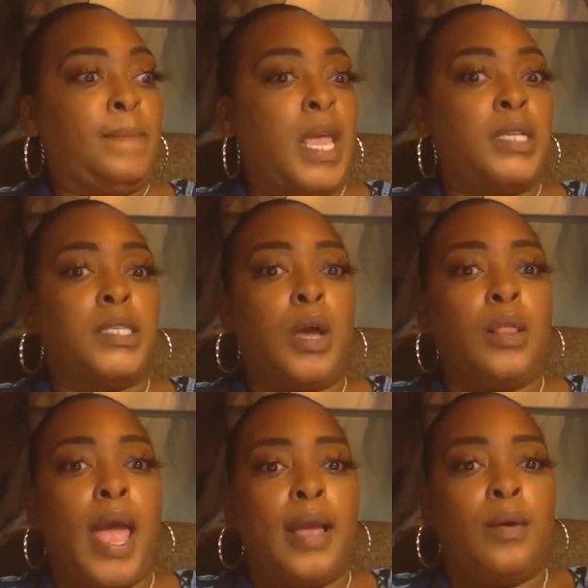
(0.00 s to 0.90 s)
and so,
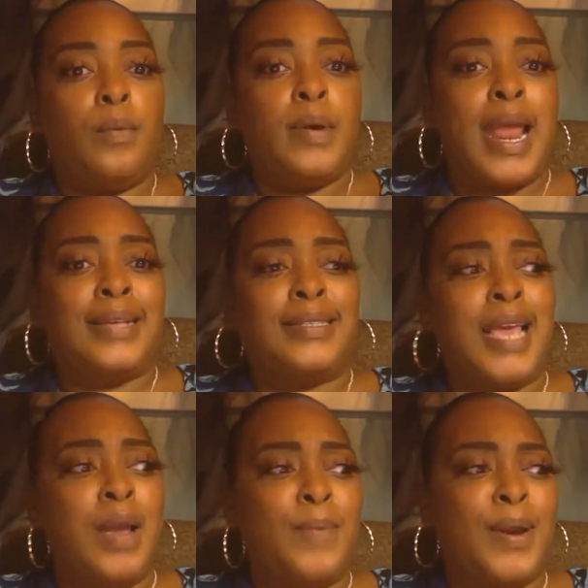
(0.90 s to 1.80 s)
like, when I
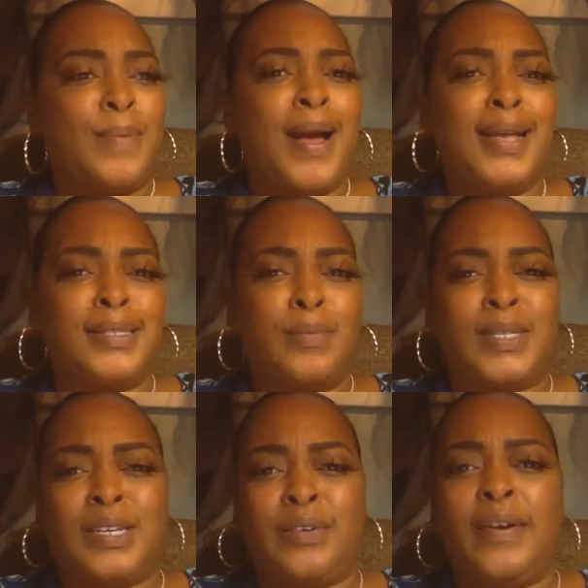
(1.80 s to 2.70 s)
seen what it was and
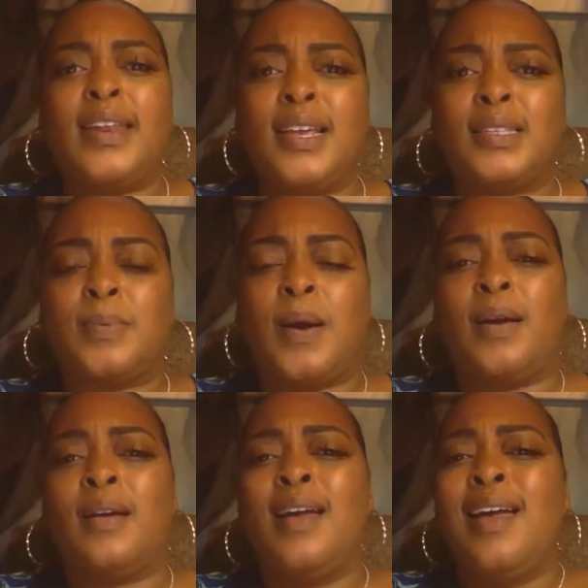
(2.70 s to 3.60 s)
what the ingredients
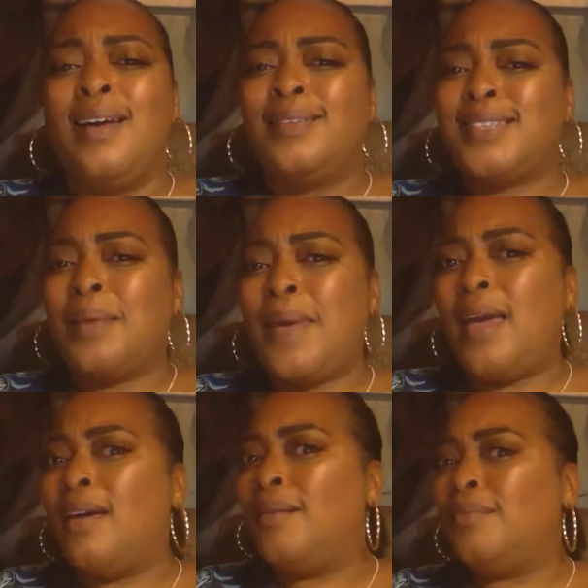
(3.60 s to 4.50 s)
were, I was like,
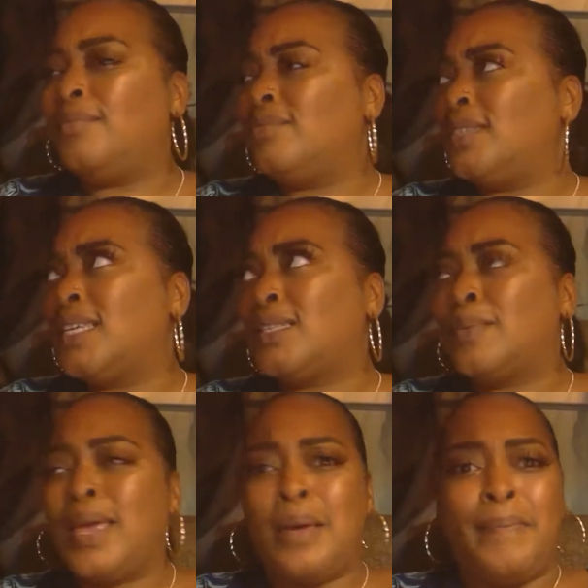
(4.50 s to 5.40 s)
man, sis,
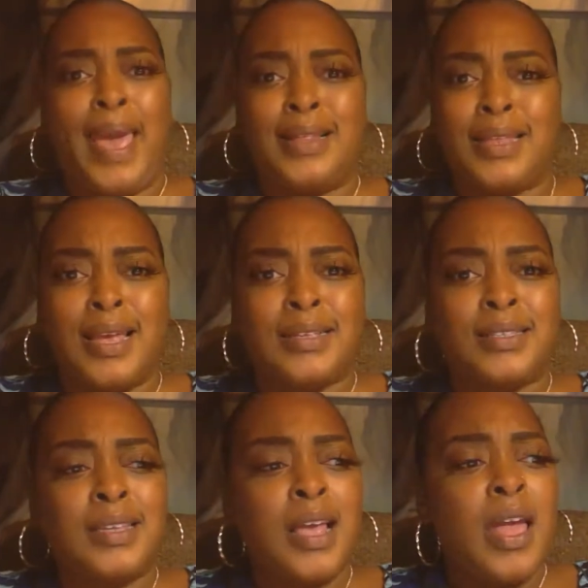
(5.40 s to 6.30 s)
we can make
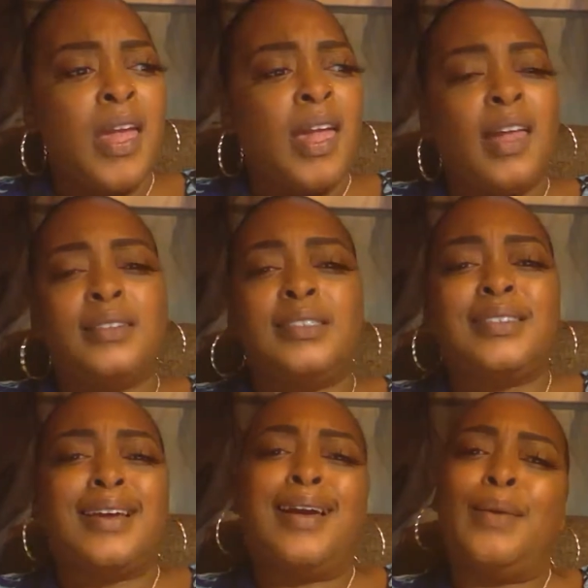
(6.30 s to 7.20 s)
this. And she's
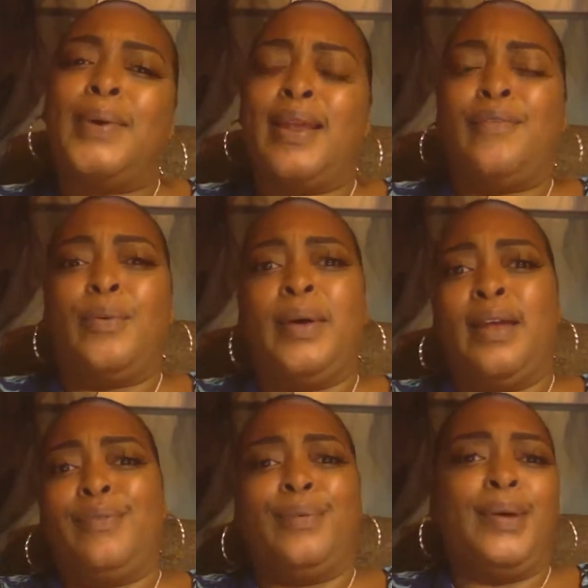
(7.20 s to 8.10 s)
like, oh, whatever,
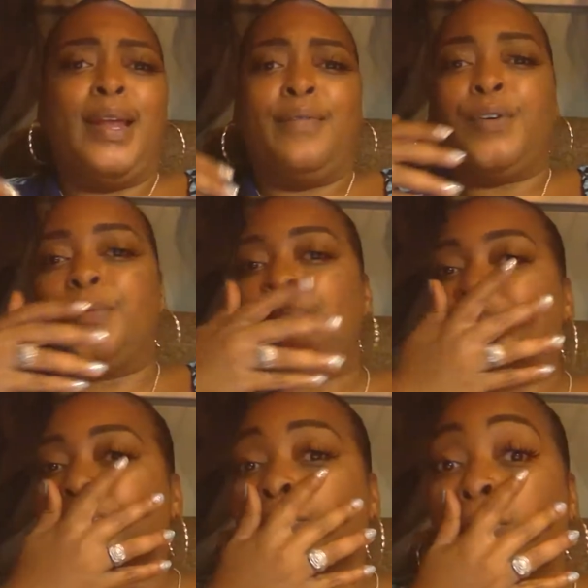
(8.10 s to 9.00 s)
whatever, whatever.
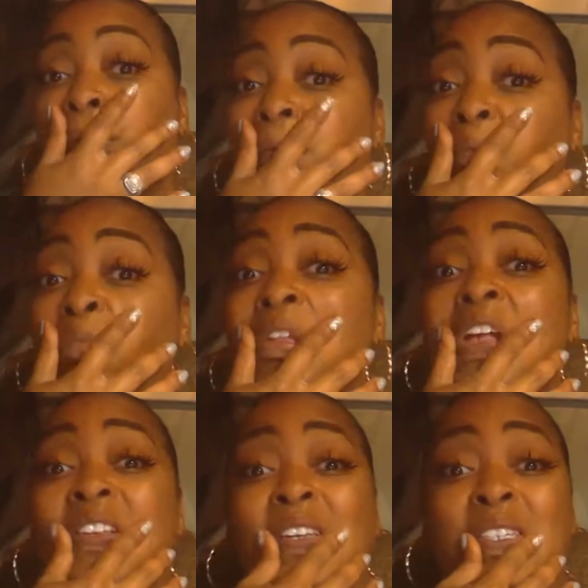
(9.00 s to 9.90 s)

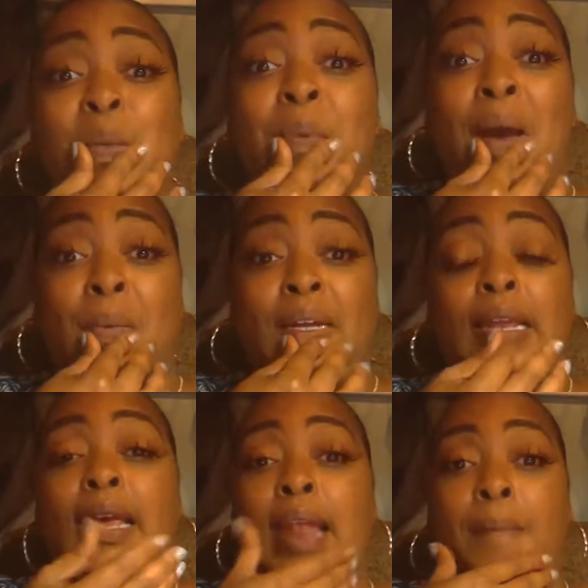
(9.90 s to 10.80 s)
So she bought one,
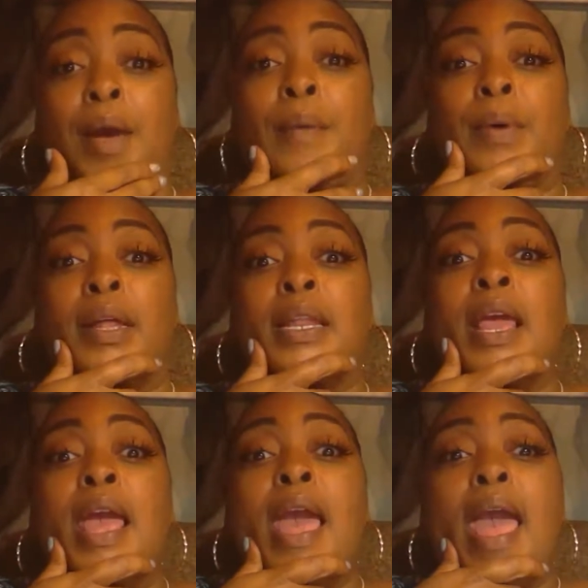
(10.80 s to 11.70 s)
and I bought one.
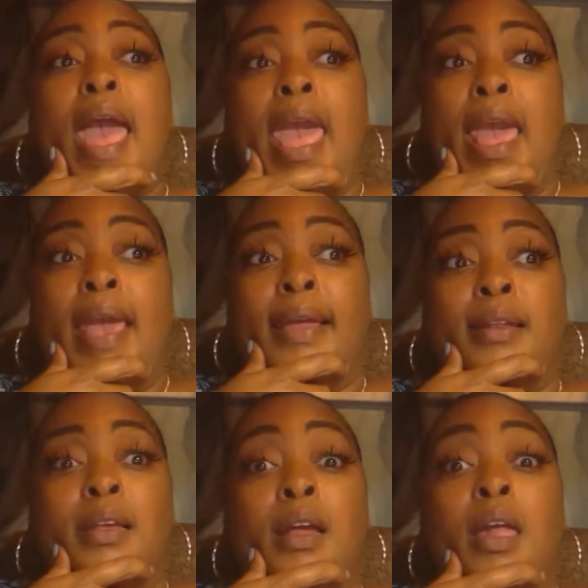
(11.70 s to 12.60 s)

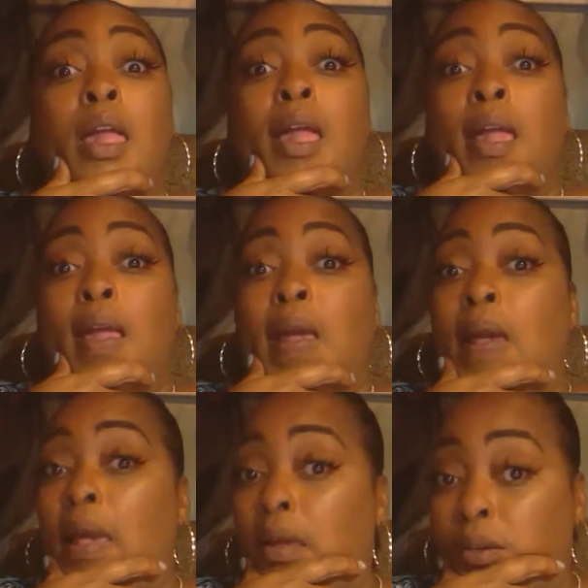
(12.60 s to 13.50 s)
And
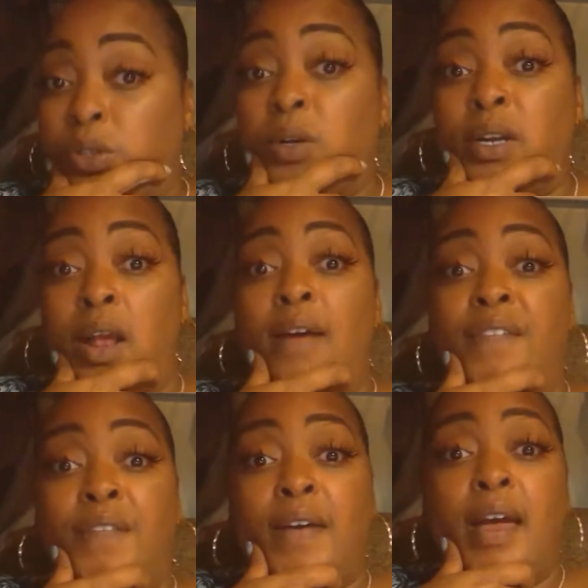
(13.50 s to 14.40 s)
sure enough,